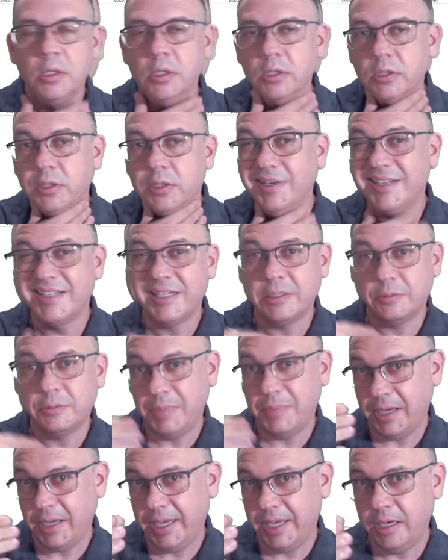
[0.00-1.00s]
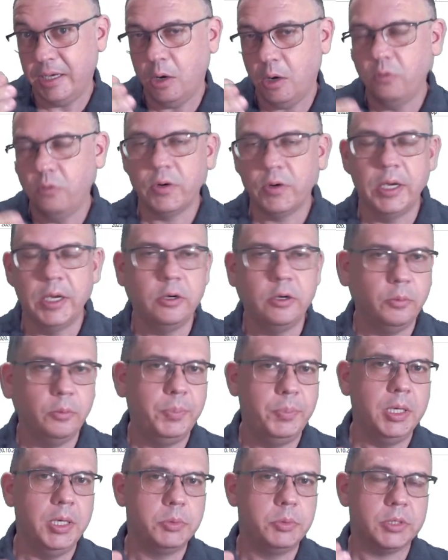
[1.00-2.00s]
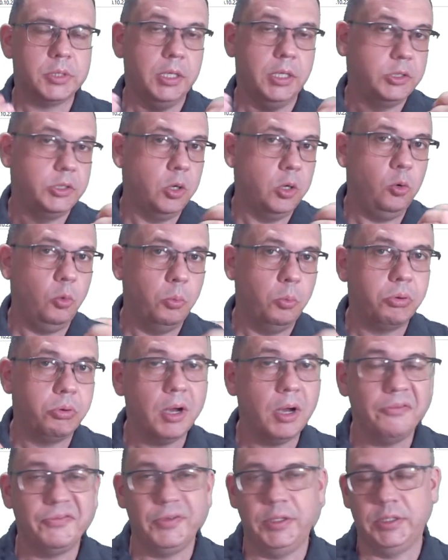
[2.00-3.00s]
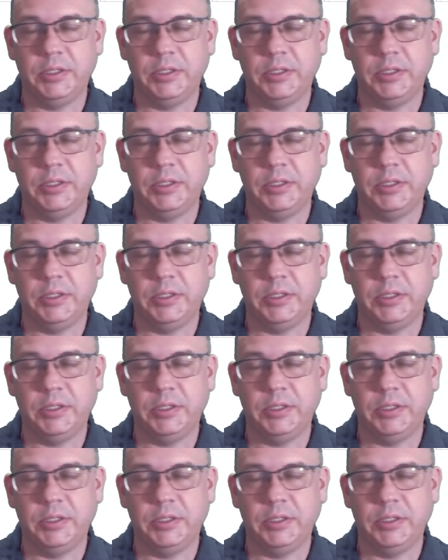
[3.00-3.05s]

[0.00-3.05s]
So that's about over 800 pips in total profit.